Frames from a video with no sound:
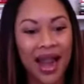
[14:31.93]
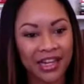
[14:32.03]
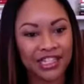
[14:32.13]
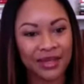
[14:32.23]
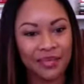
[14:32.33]

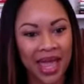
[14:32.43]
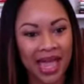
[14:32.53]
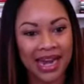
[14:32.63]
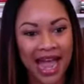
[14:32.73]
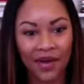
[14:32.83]
actually
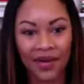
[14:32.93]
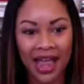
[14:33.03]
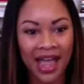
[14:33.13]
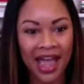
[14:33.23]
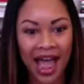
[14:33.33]
panned out
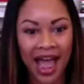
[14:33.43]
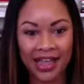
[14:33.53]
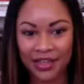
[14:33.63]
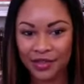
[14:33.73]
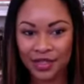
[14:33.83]
I
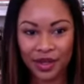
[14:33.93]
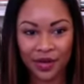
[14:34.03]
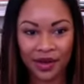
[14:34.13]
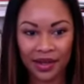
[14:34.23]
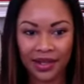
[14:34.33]
used to go
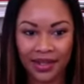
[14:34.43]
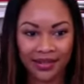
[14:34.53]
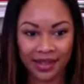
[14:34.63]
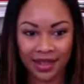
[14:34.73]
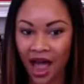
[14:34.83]
to
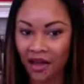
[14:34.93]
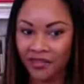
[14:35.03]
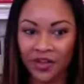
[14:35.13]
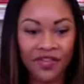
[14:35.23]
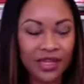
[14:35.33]
the Cannes
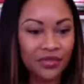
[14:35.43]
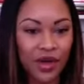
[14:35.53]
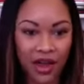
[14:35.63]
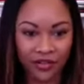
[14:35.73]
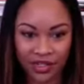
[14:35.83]
Film Festival
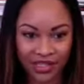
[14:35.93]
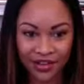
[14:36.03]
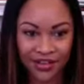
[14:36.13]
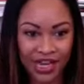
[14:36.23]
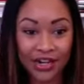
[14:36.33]
every
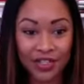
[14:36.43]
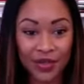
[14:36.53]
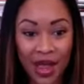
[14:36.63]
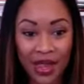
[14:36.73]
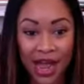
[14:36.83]
single year. So
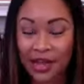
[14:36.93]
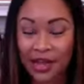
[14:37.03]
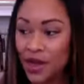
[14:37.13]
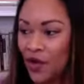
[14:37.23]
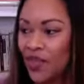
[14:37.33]
I, I
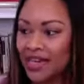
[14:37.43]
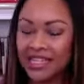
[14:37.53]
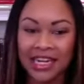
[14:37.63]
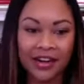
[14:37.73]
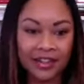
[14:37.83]
know that
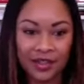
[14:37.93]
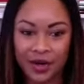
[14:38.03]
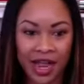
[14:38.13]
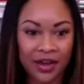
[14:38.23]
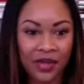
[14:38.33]

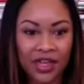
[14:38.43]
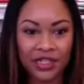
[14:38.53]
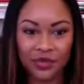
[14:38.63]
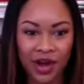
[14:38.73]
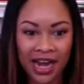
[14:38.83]
territory, I know that
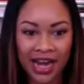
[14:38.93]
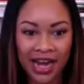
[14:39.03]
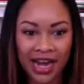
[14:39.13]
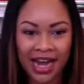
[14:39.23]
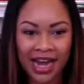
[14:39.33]
terrain.
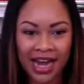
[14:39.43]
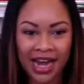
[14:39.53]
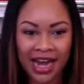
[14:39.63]
Mm-hmm.